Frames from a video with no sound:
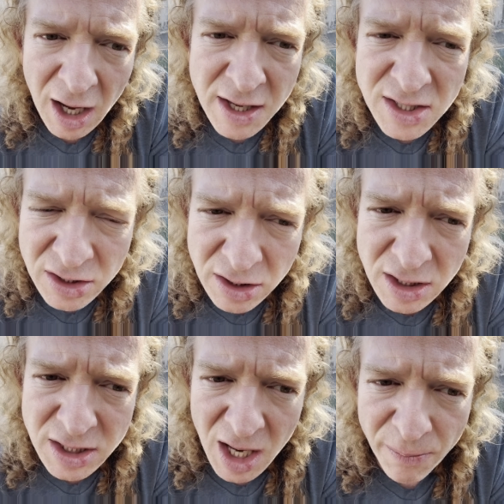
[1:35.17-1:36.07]
And he's a good
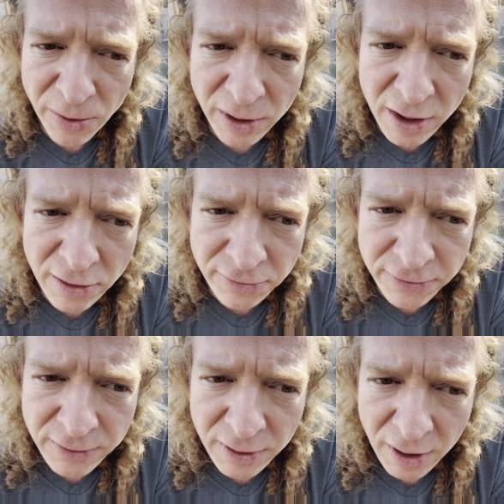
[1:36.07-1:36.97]
example of
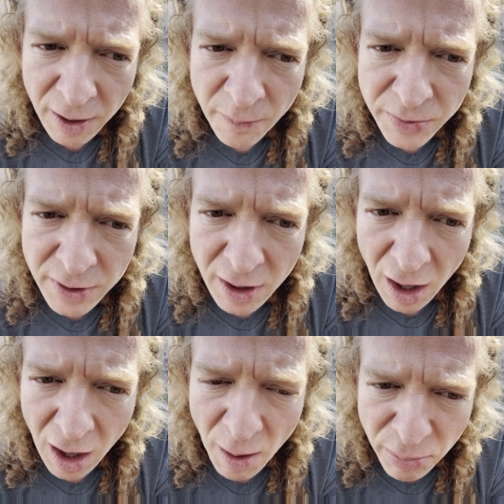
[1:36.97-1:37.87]

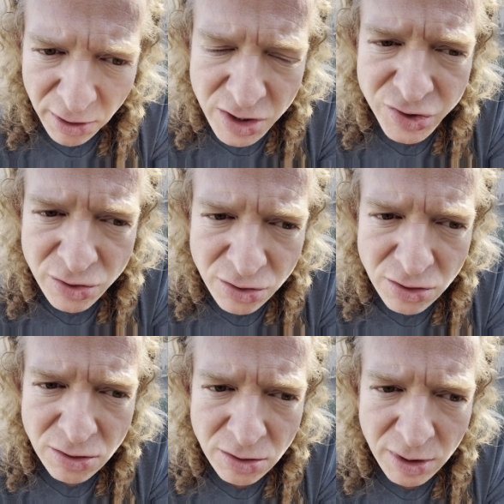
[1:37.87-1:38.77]
a person
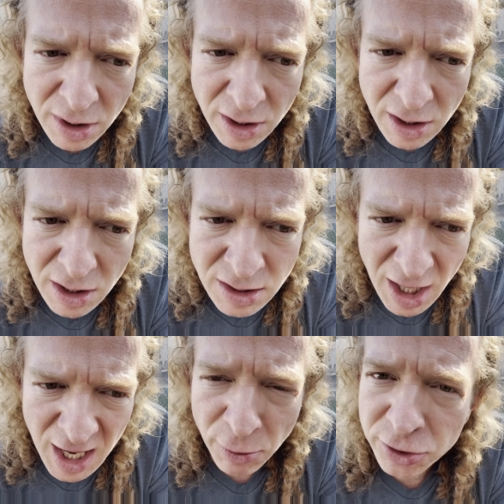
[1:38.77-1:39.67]
who is
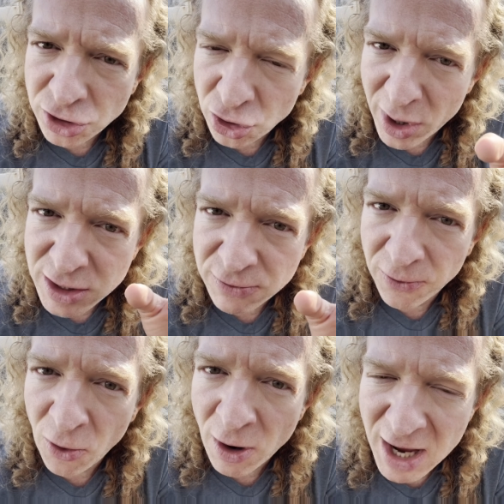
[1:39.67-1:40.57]
able to
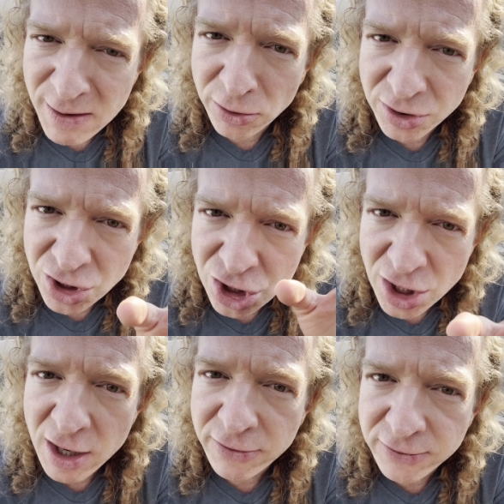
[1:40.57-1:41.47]
transform, able to
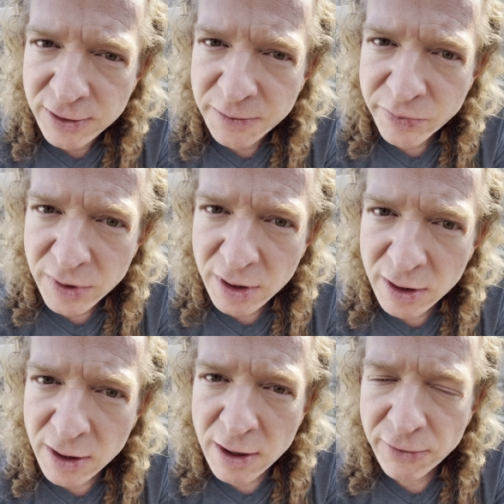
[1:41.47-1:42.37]
shift
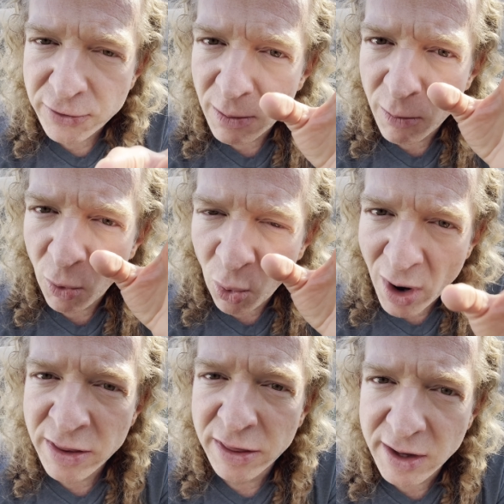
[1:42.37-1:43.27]
from
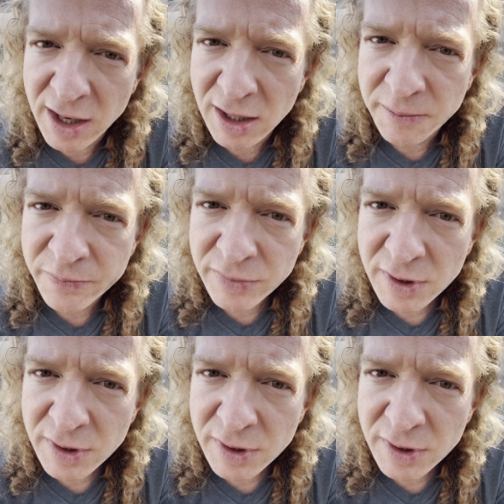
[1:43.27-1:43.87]
one thing